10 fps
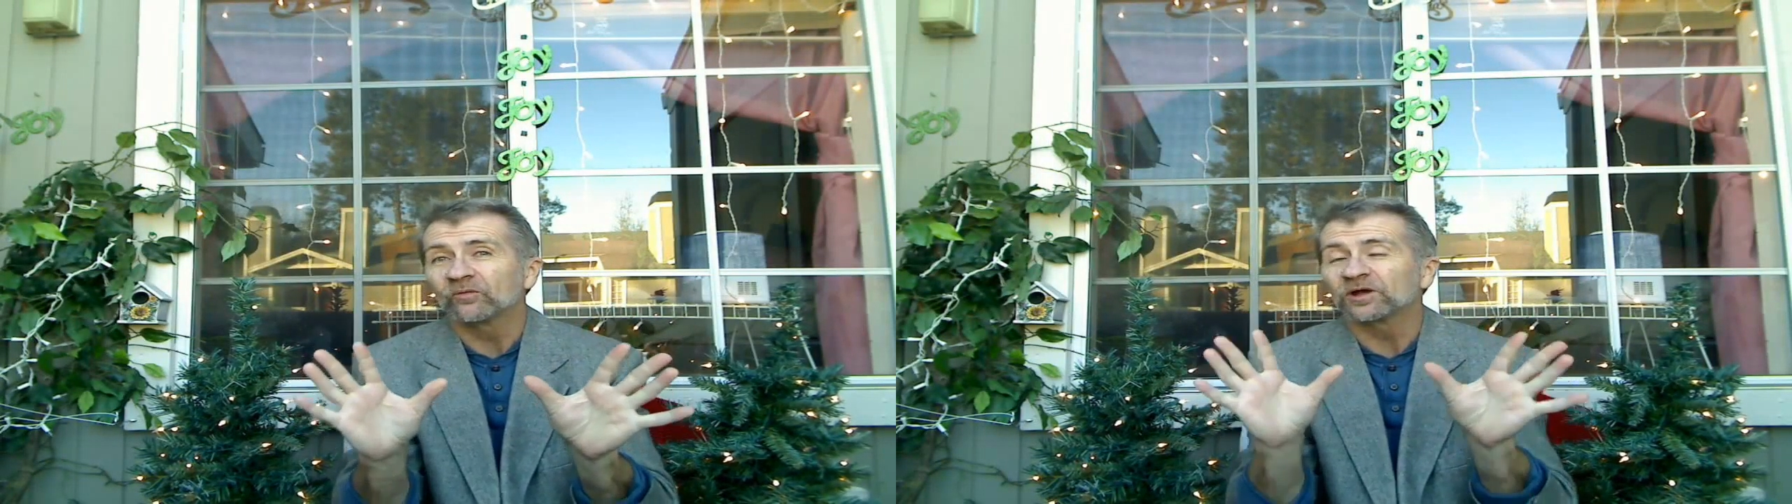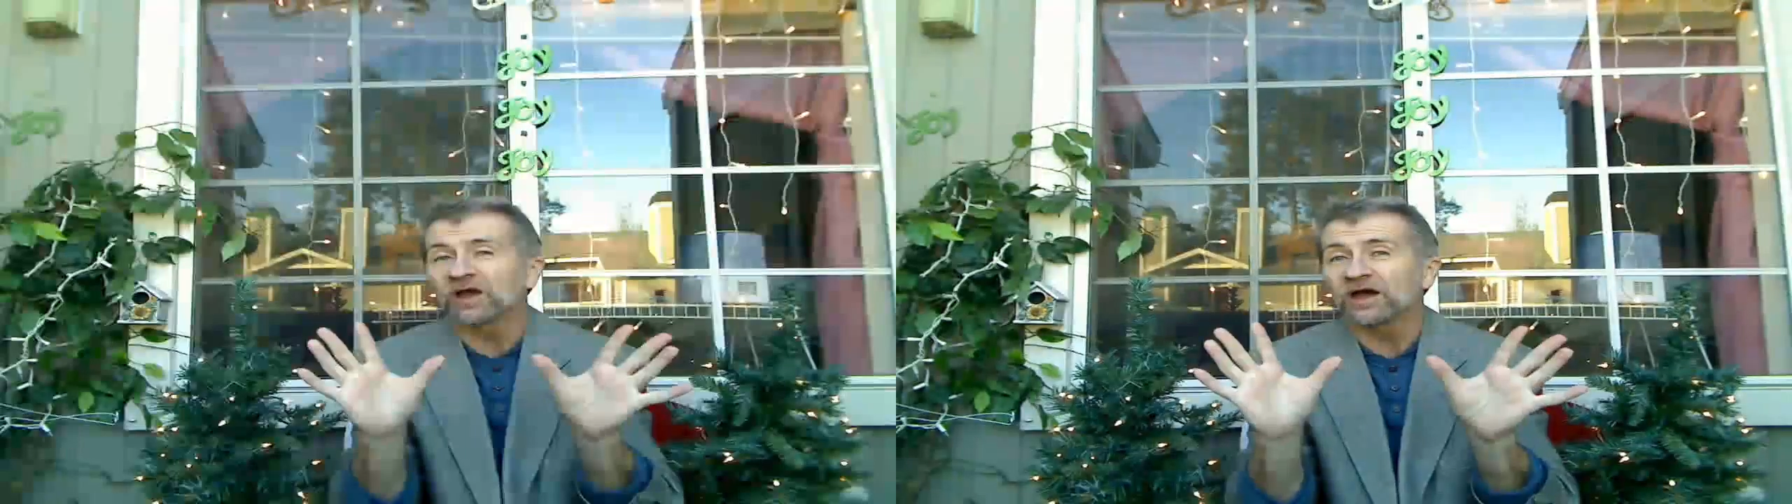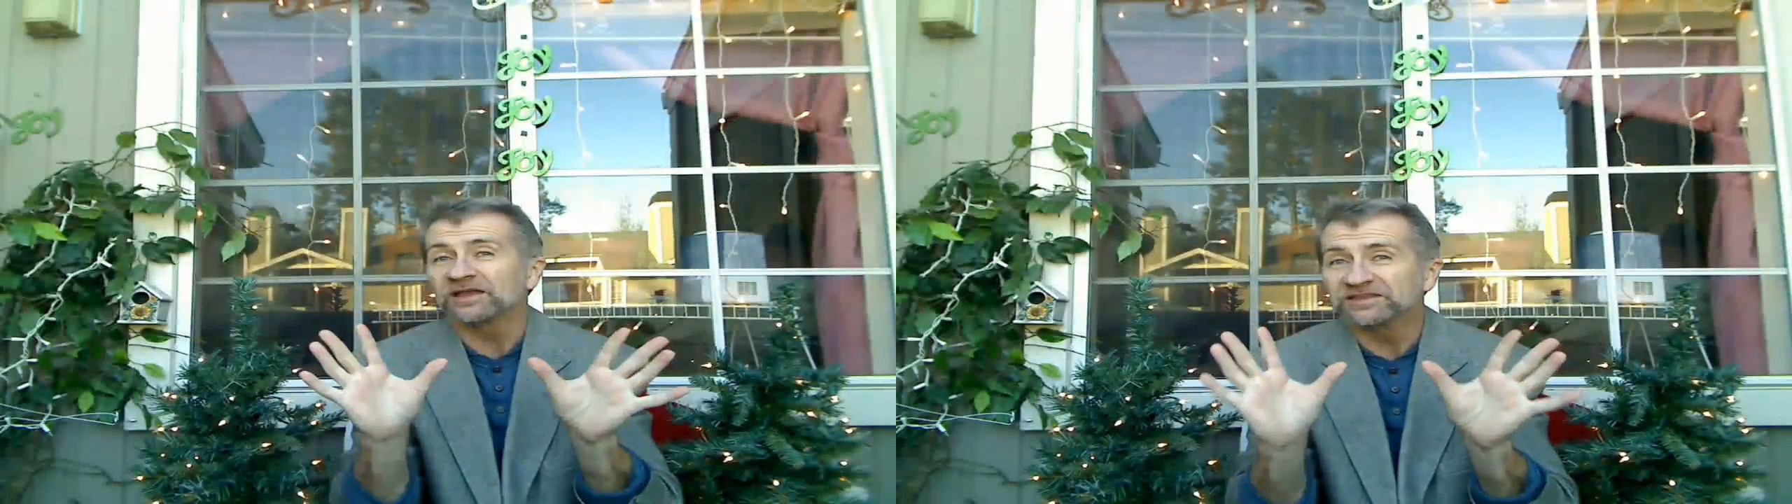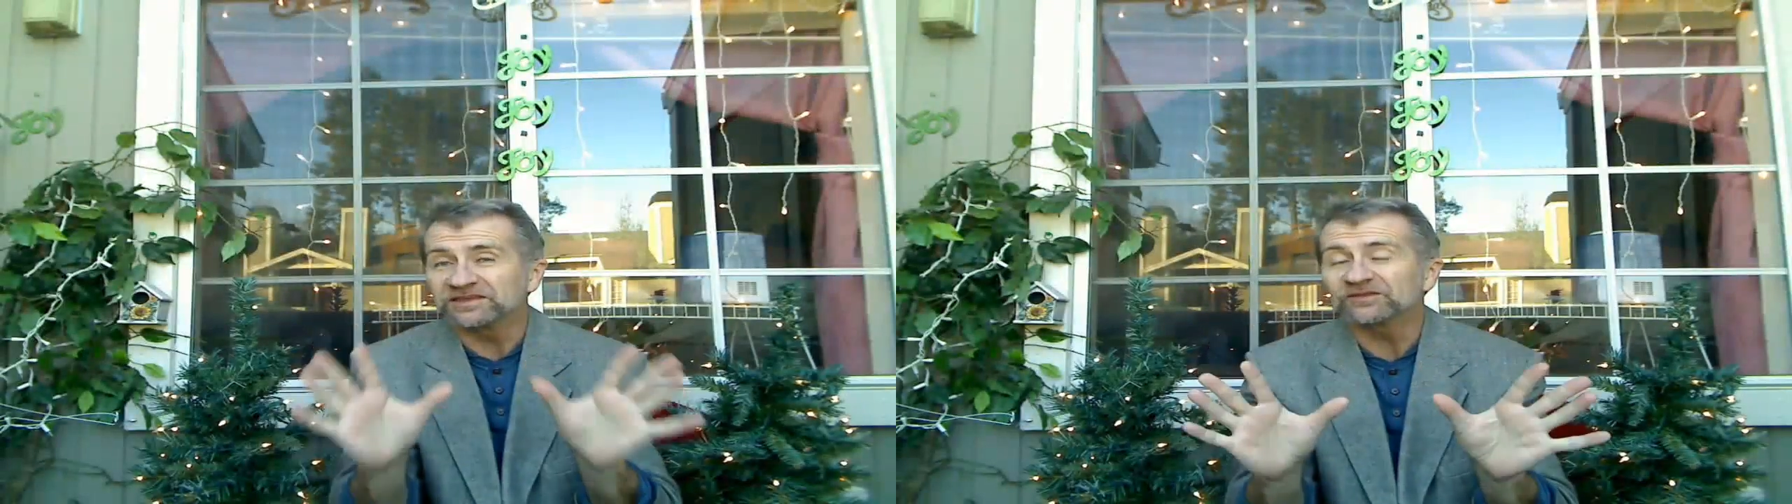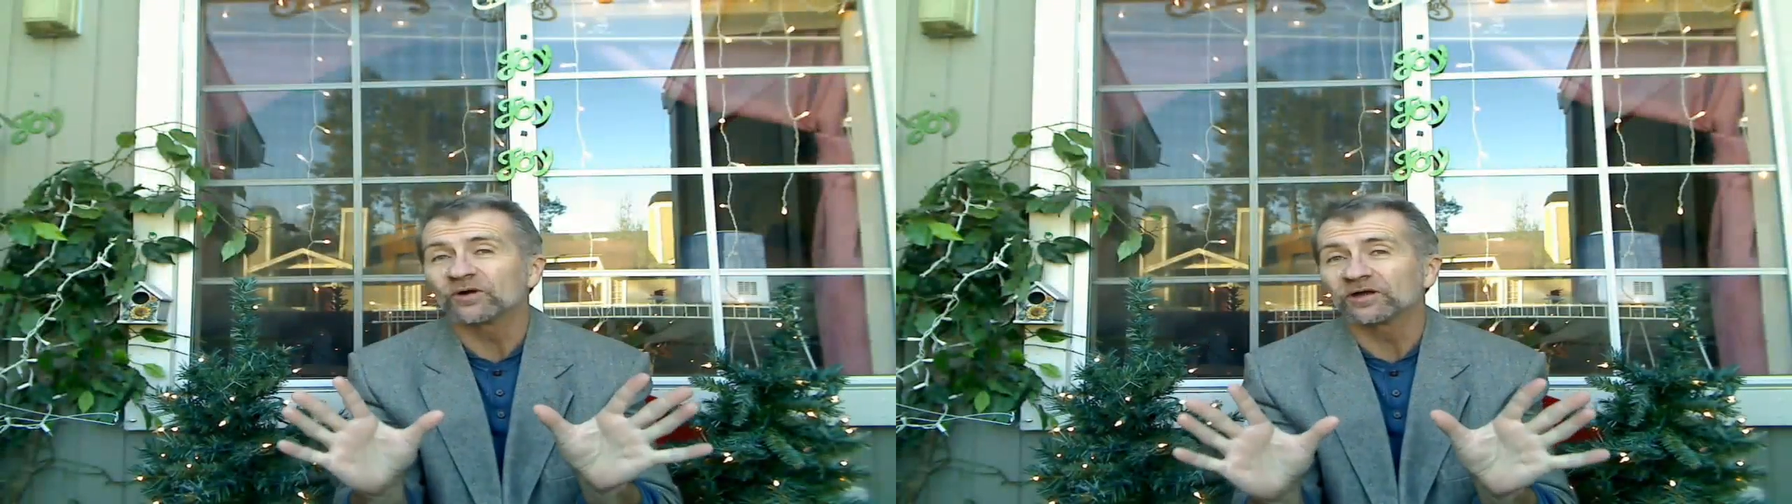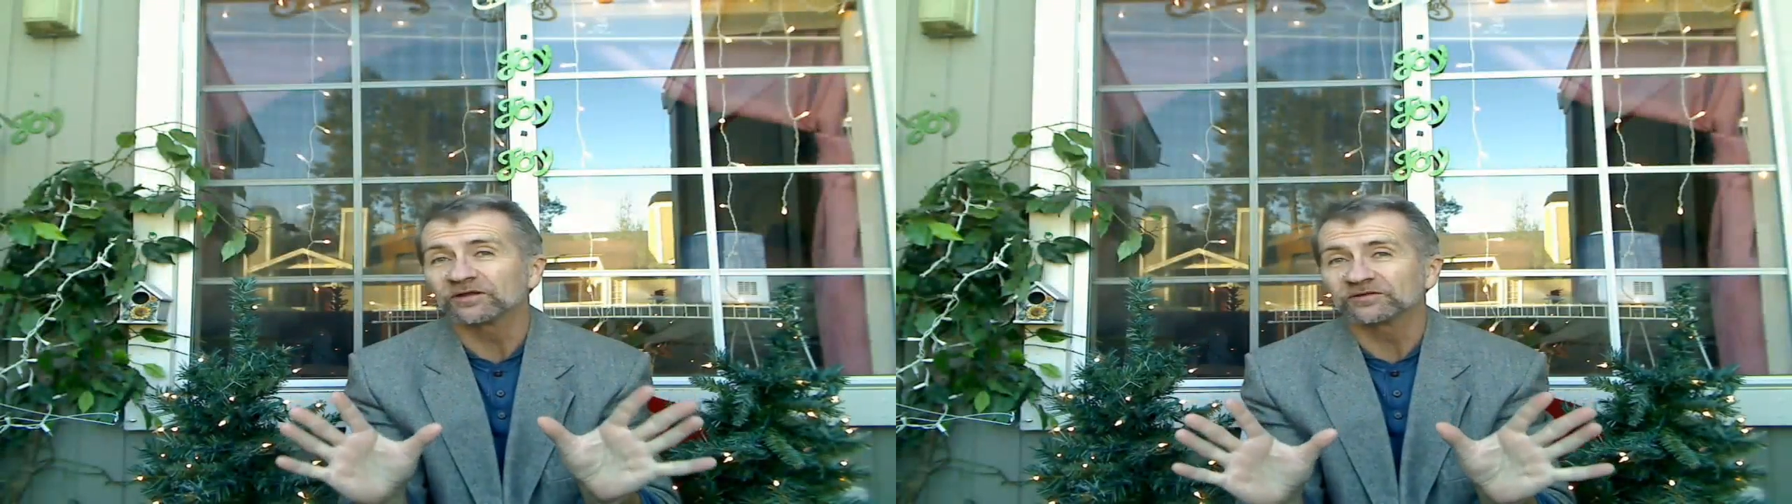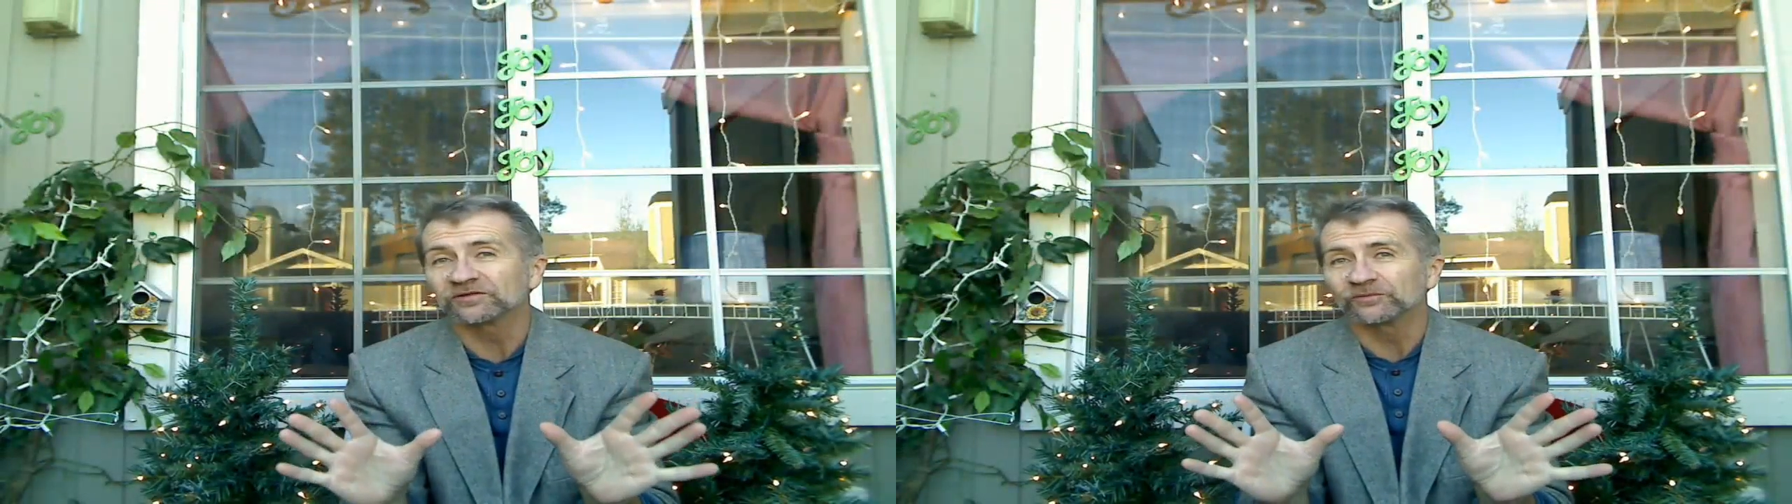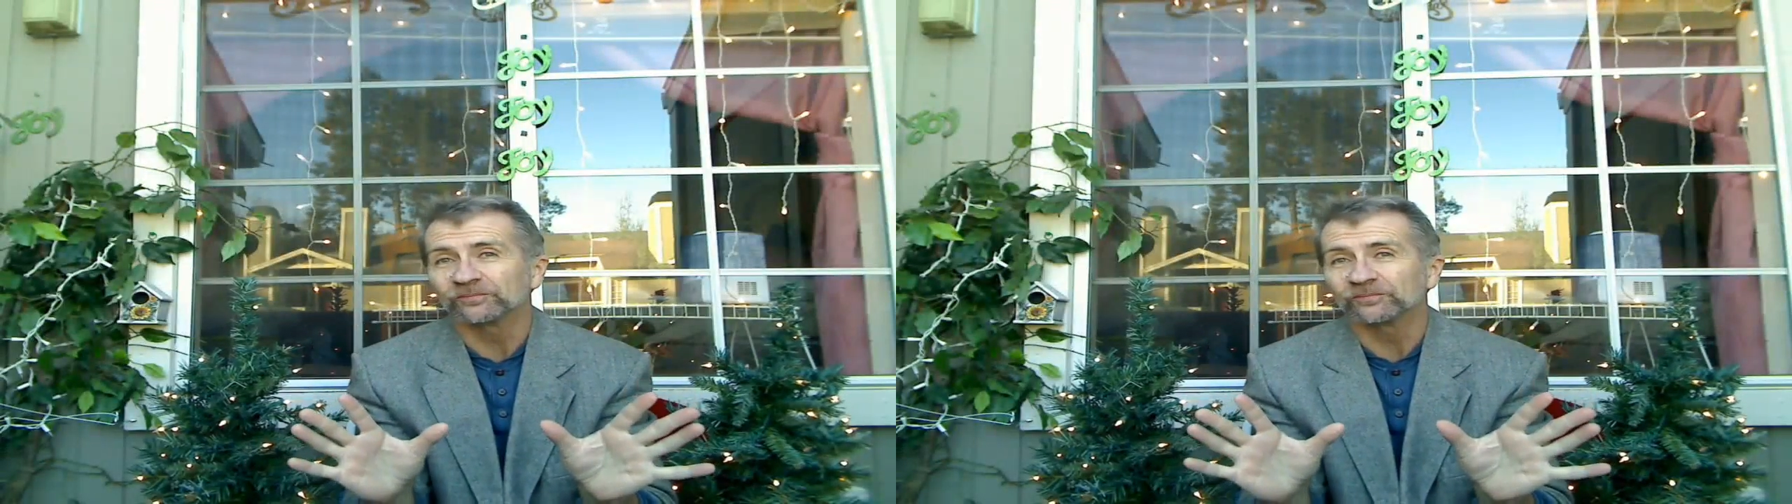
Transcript: what God didn't want us to.